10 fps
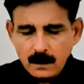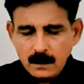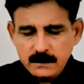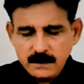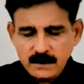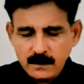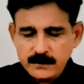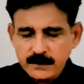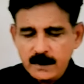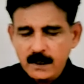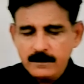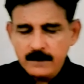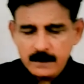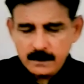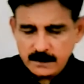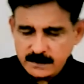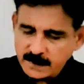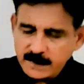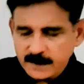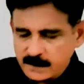This question 11 is an
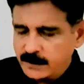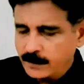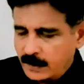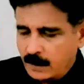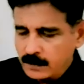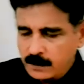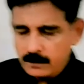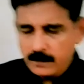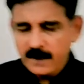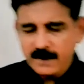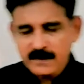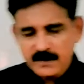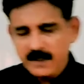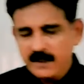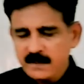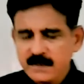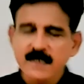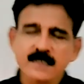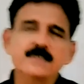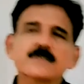interesting problem. Interesting in the
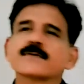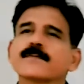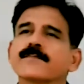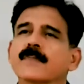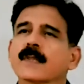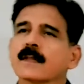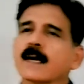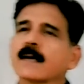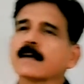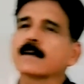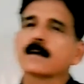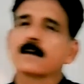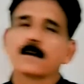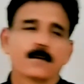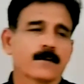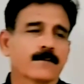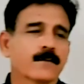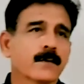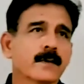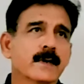sense that for
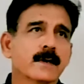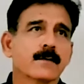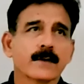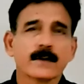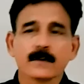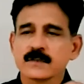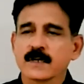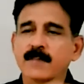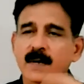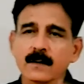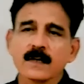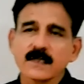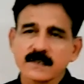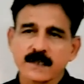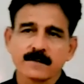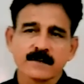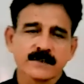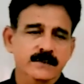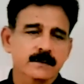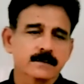fluid, we use a Bernoulli's
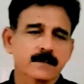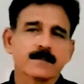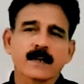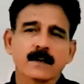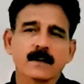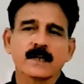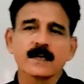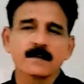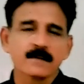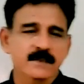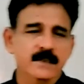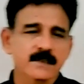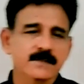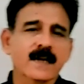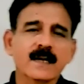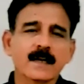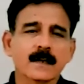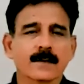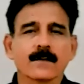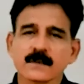equation, but Bernoulli equation is valid
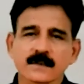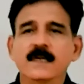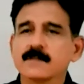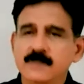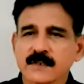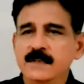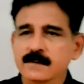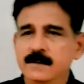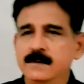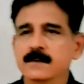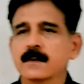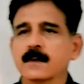under what circumstances?